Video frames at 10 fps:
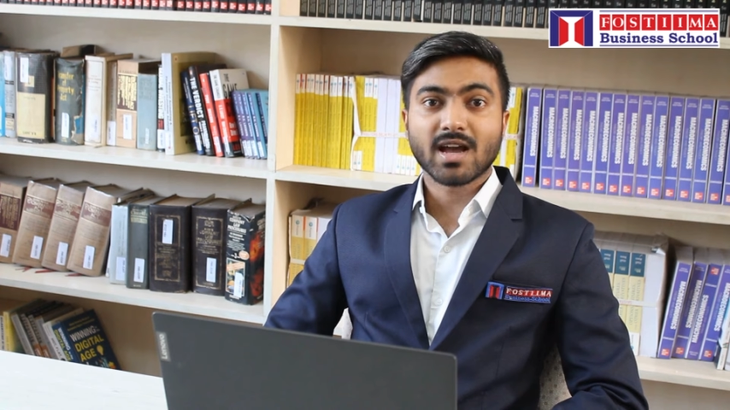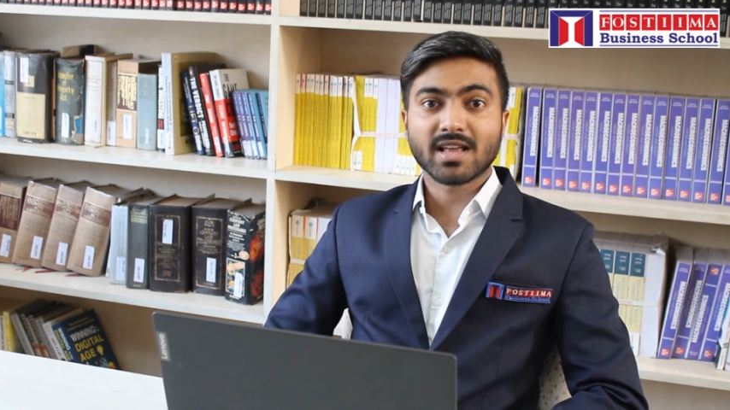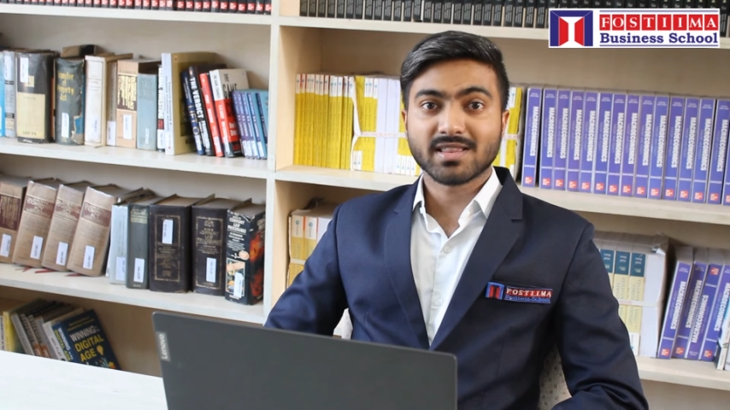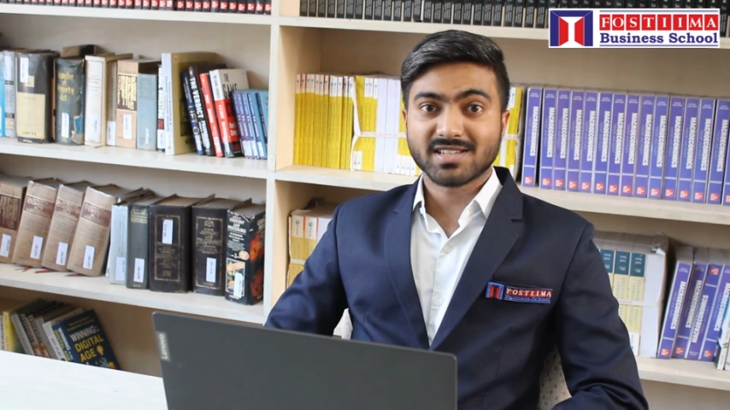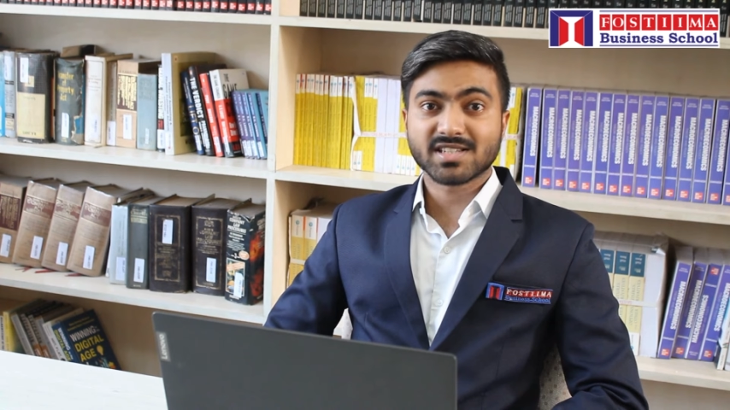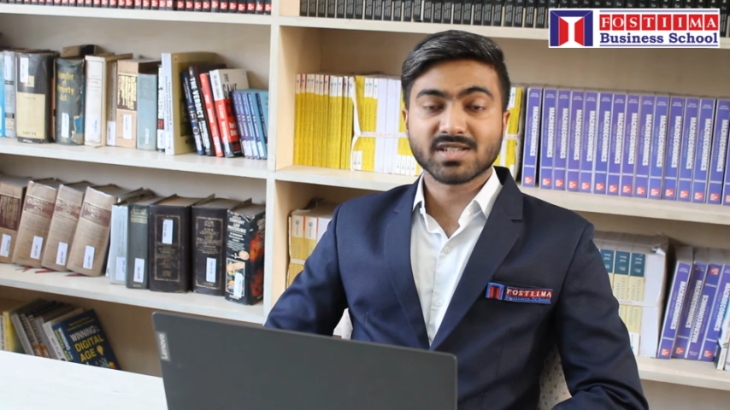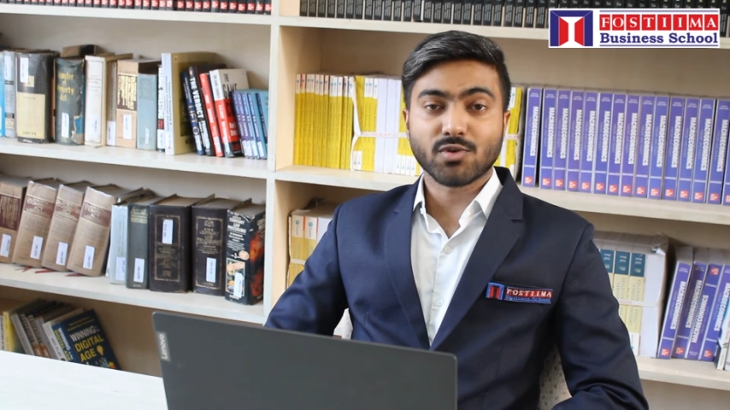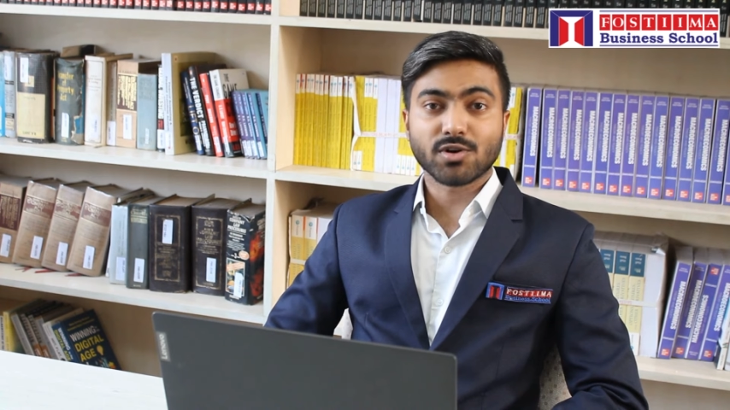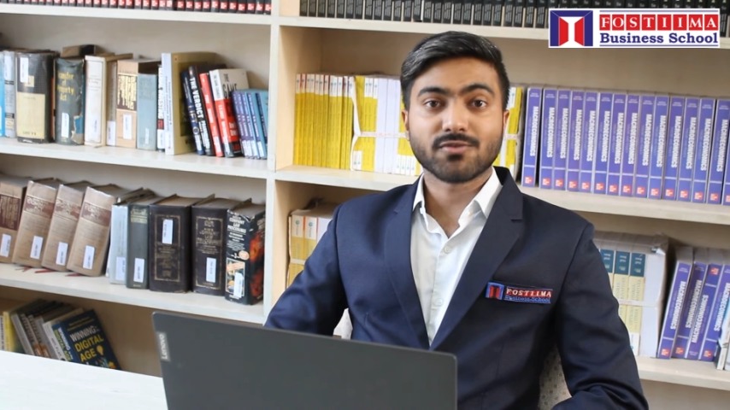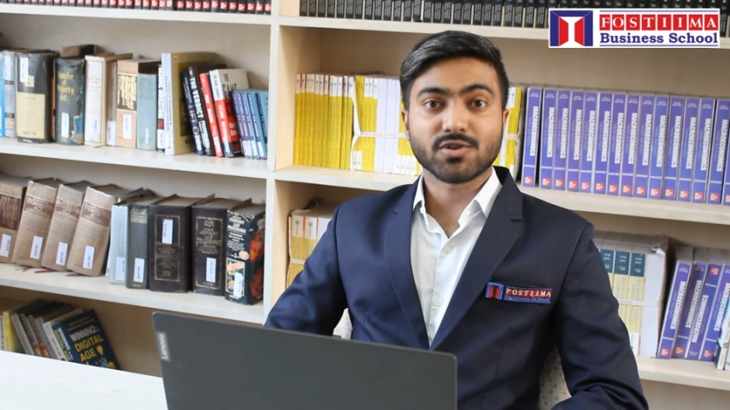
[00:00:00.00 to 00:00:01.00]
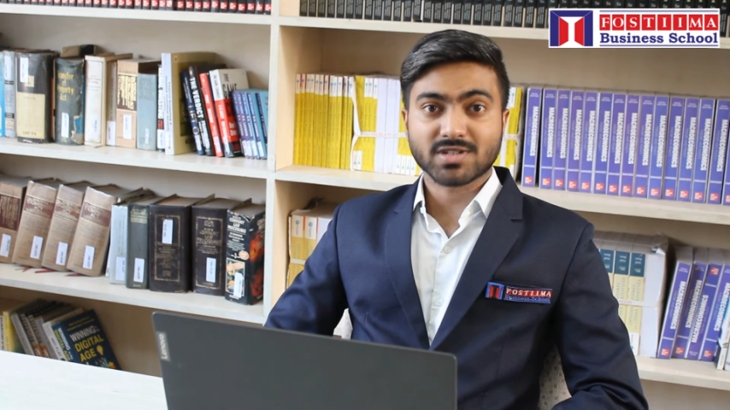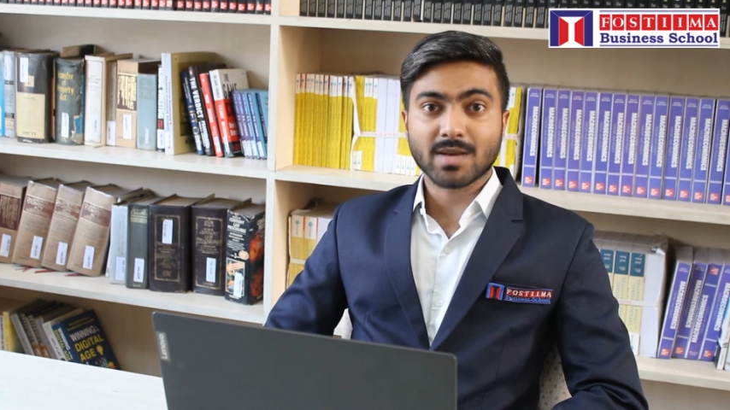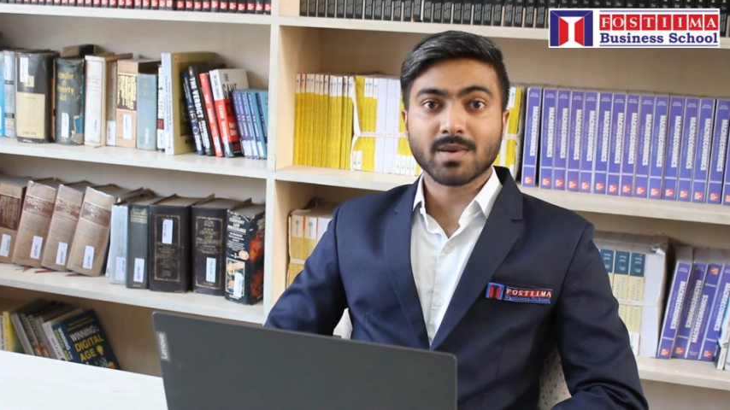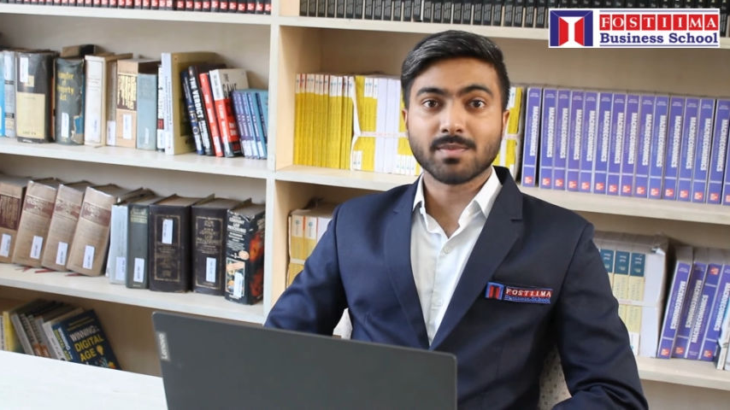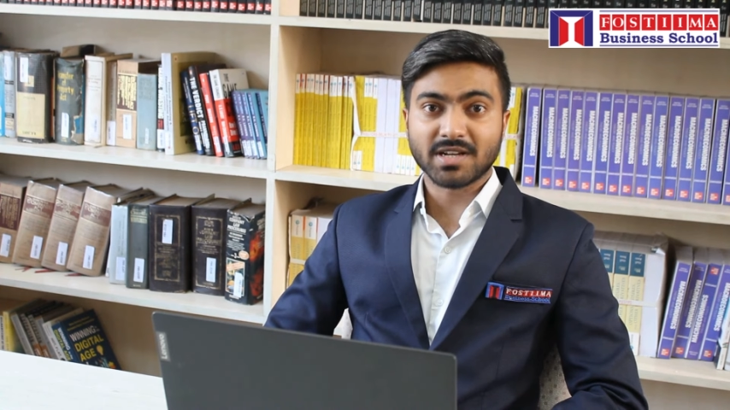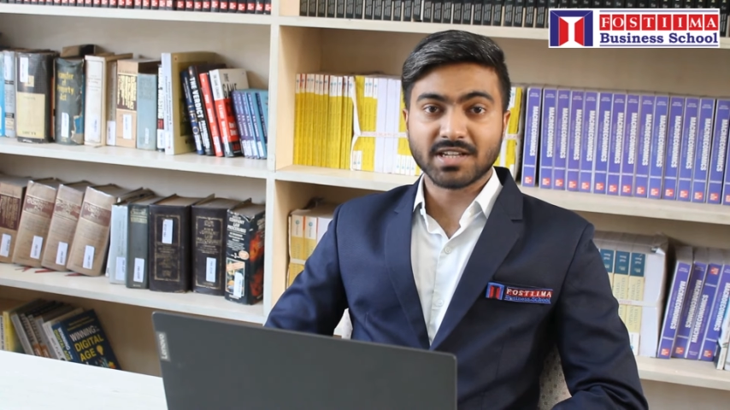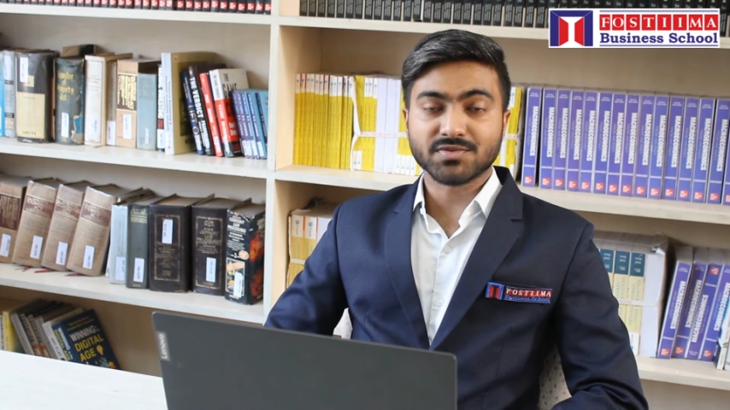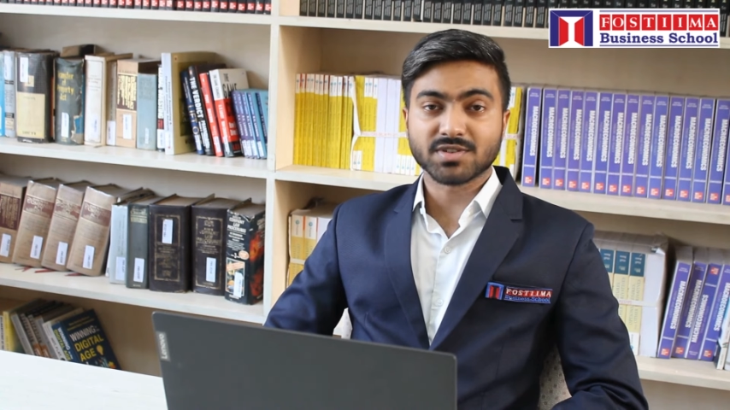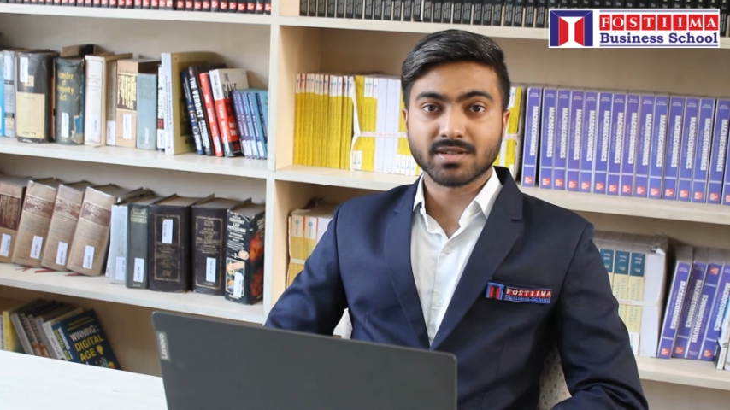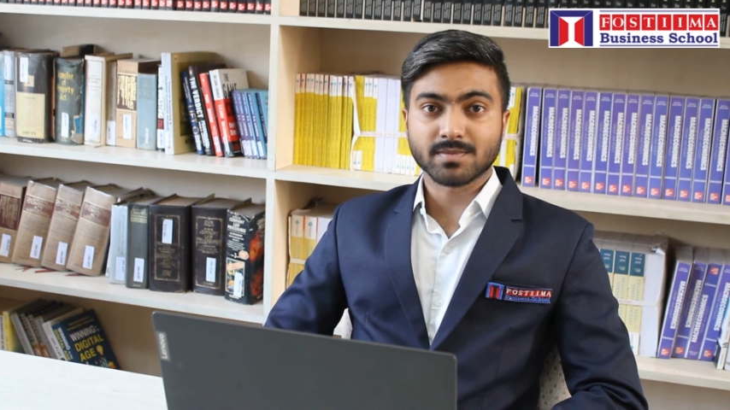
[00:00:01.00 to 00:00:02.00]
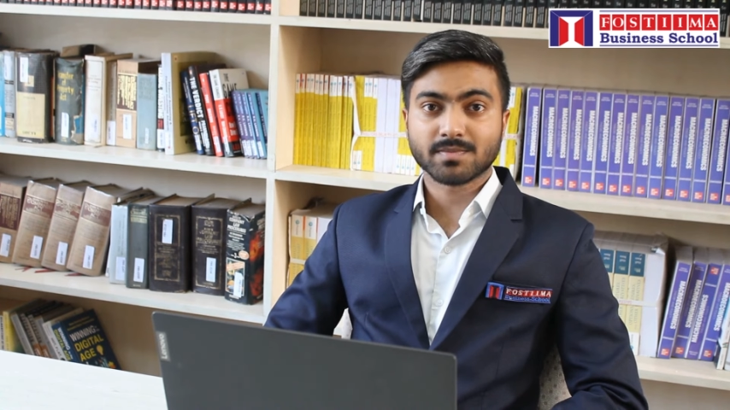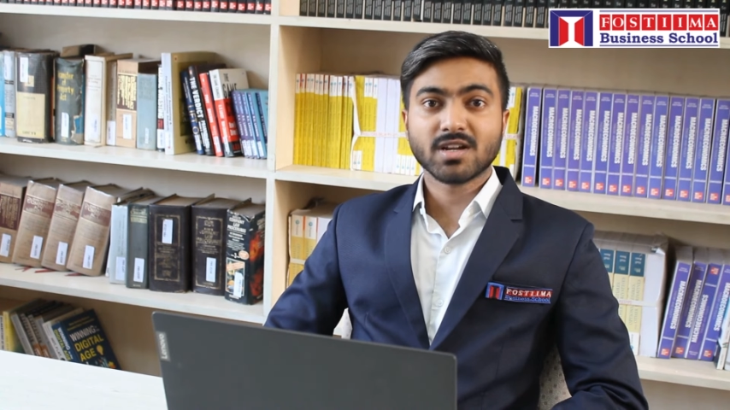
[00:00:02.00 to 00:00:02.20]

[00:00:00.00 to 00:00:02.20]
and this is what FOSTIIMA believes in.